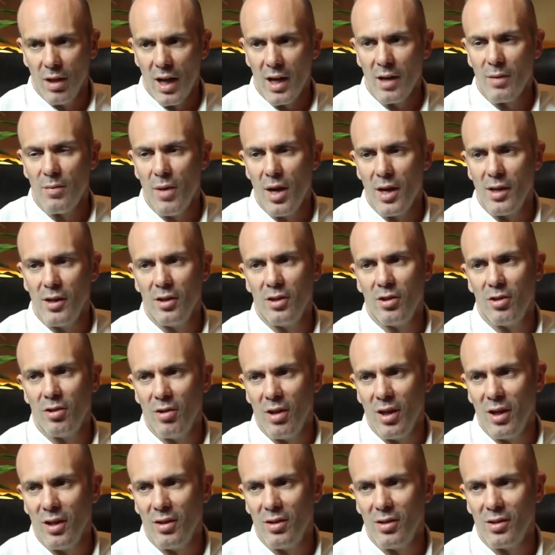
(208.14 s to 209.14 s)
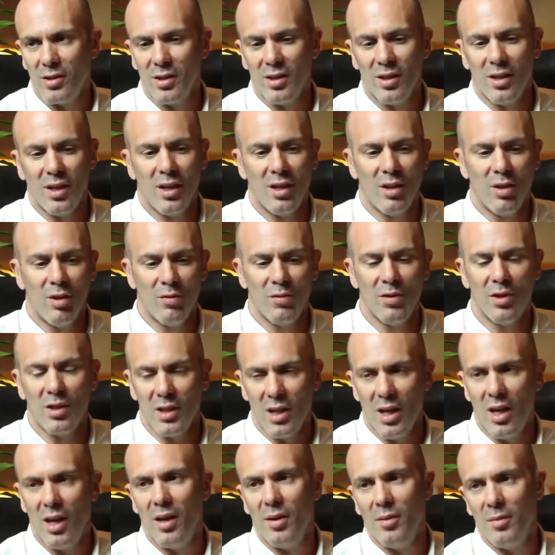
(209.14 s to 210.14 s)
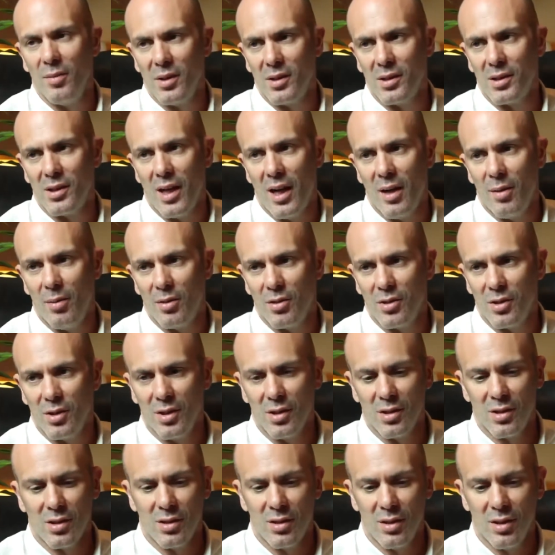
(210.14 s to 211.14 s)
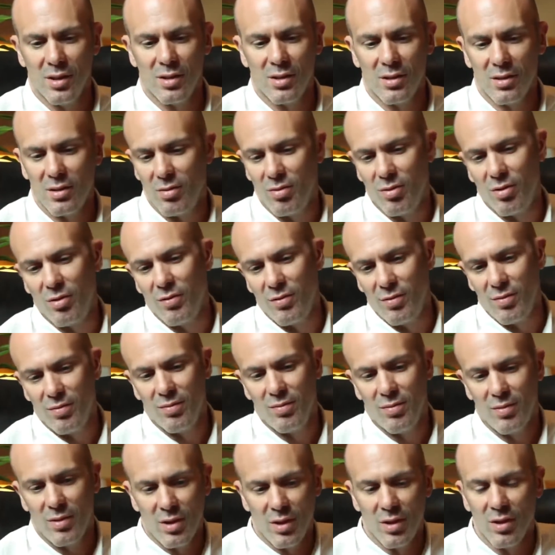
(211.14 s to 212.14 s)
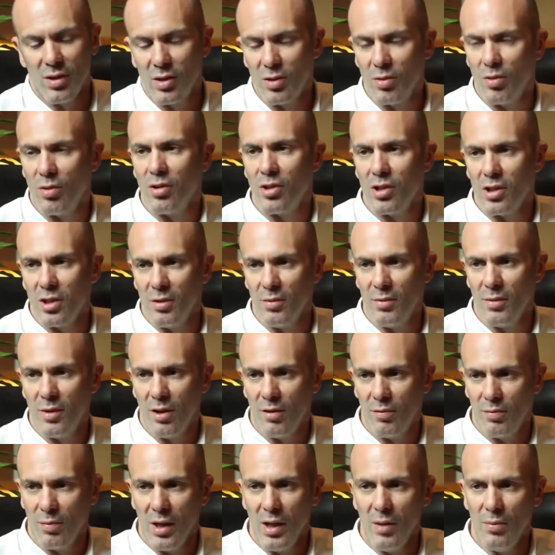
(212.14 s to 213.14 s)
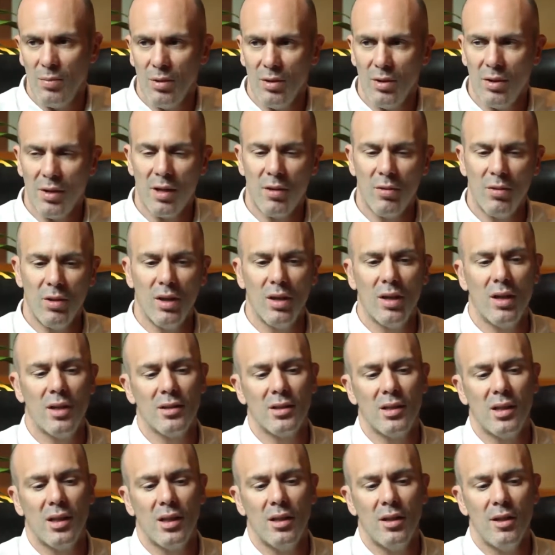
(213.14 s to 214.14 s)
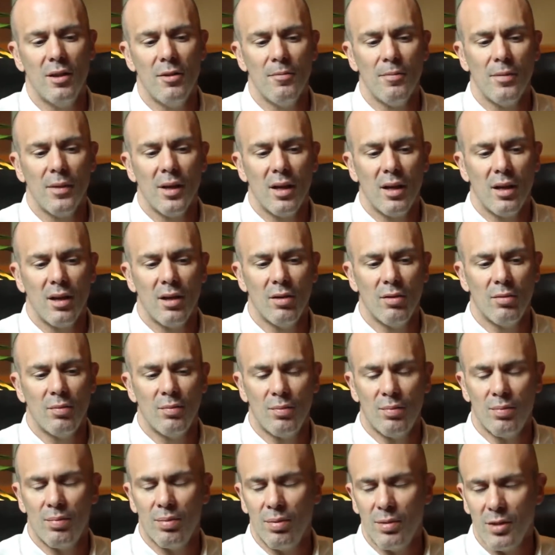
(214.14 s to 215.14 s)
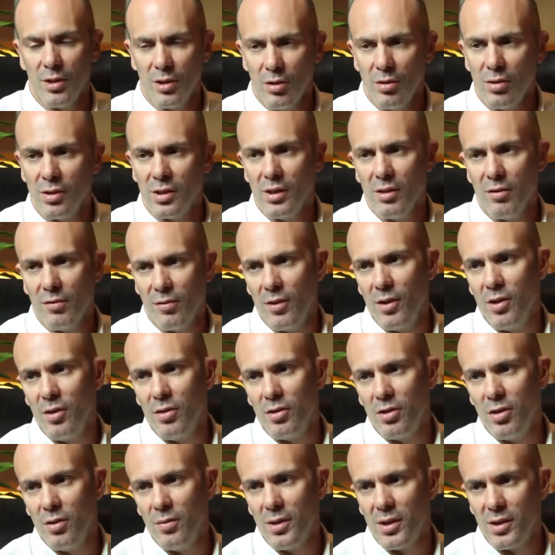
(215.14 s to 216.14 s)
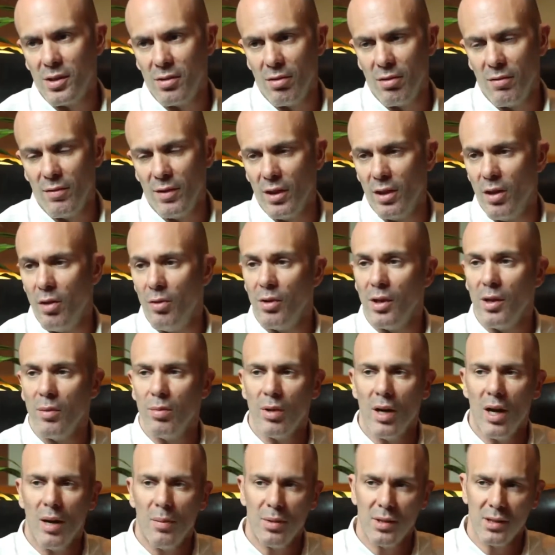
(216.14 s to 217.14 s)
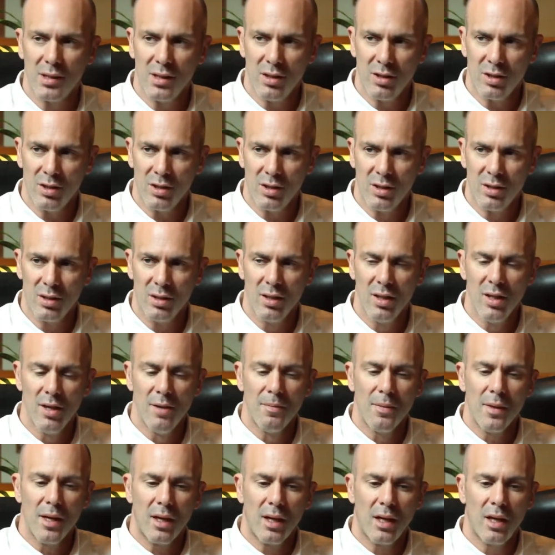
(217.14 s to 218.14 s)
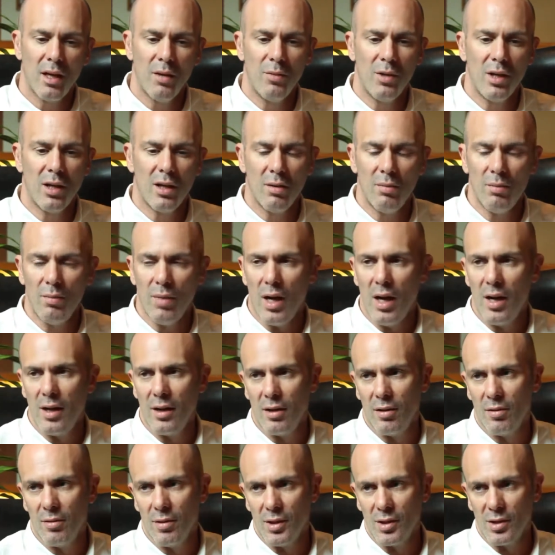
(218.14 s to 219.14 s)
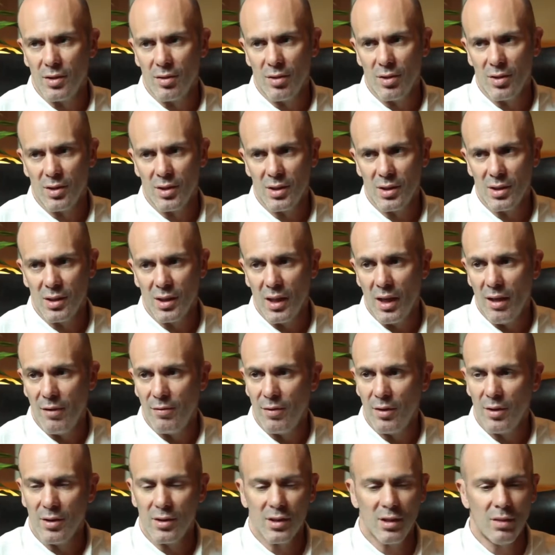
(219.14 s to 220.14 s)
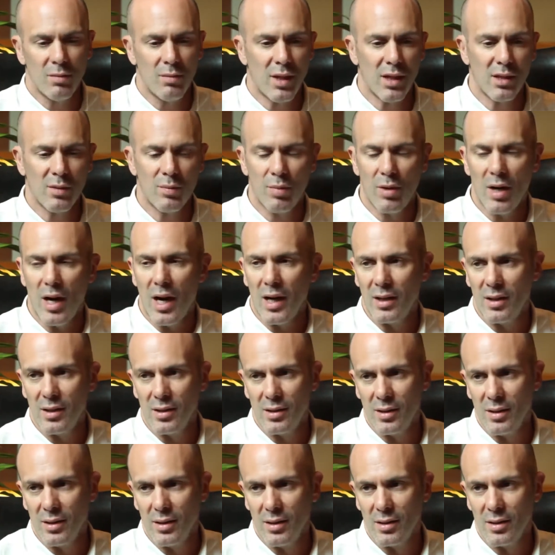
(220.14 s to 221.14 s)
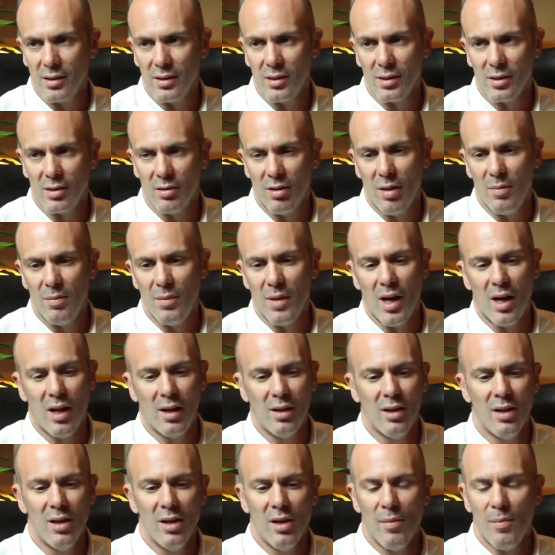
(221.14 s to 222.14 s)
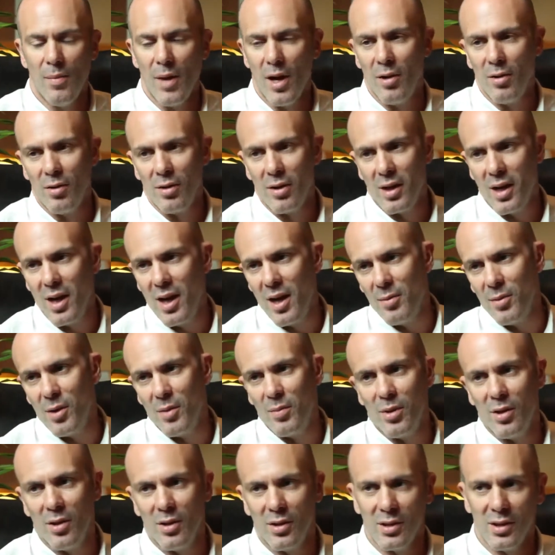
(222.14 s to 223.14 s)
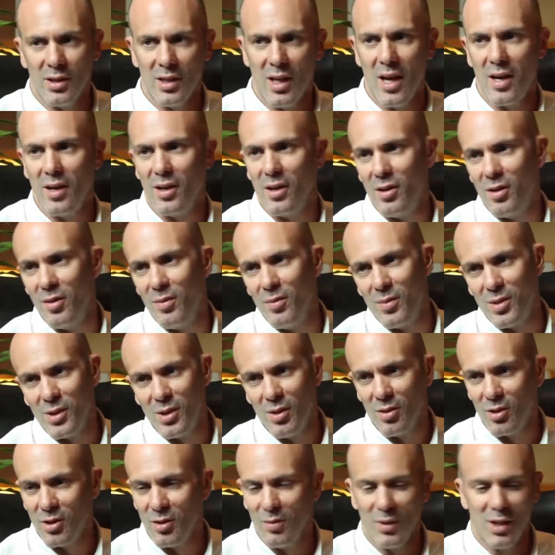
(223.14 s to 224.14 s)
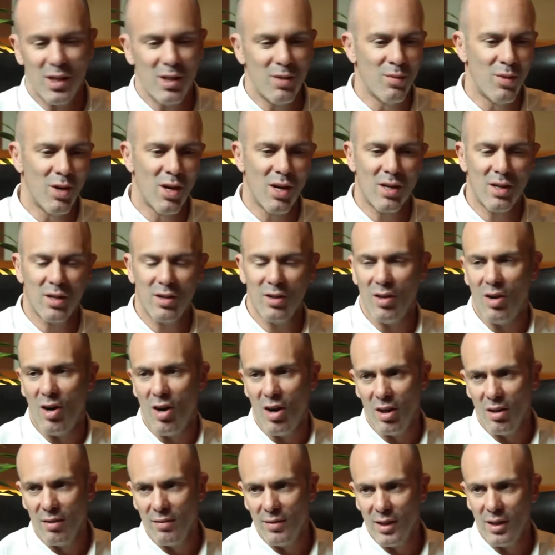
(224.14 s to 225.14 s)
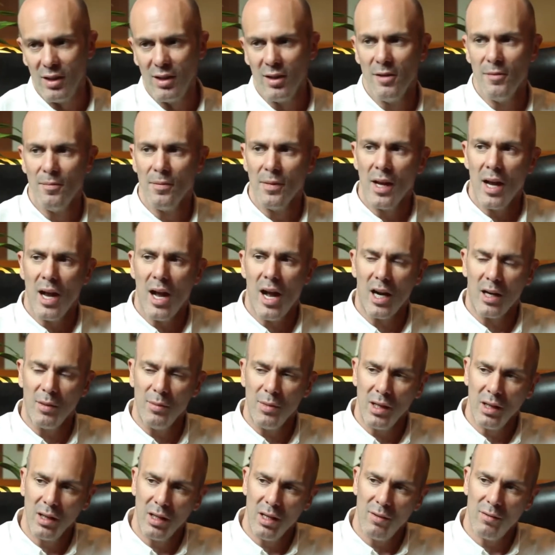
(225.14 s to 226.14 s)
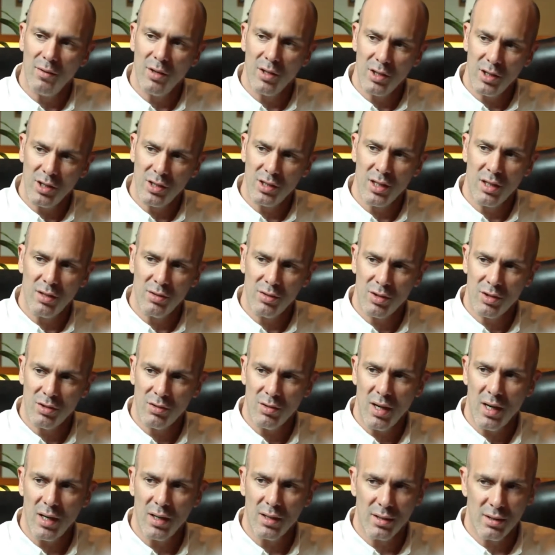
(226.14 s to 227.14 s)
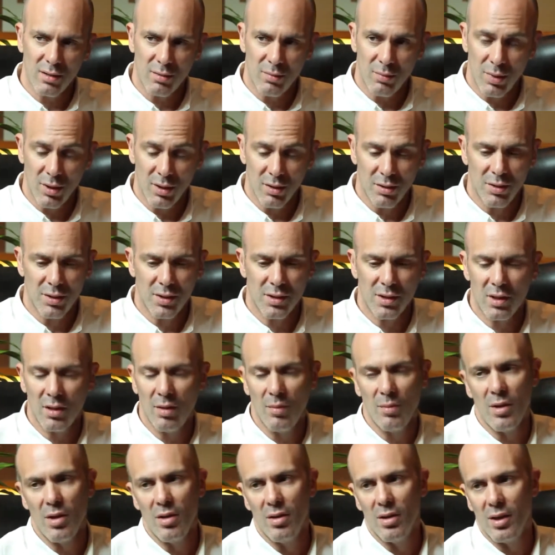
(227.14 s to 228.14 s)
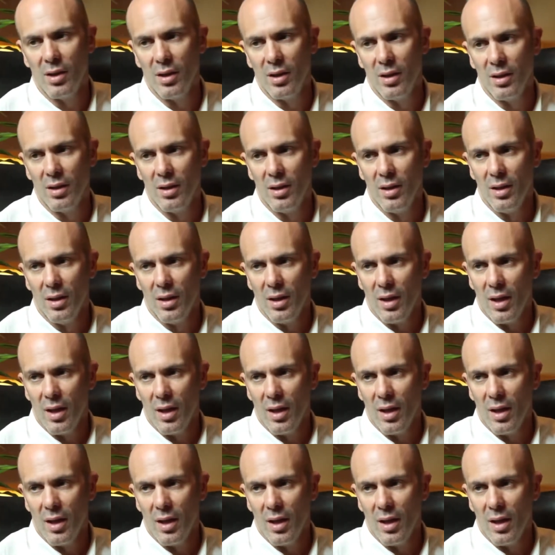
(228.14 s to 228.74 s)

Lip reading: like-minded creators, and they, over time, established this sort of consortium of people, and they realized that producing for YouTube is sort of a lonely proposition. Can we combine our resources and efforts and best practices? And so I'm not my own camera person, editor, social media marketer, all of it. How can we leverage each other's strengths and build this community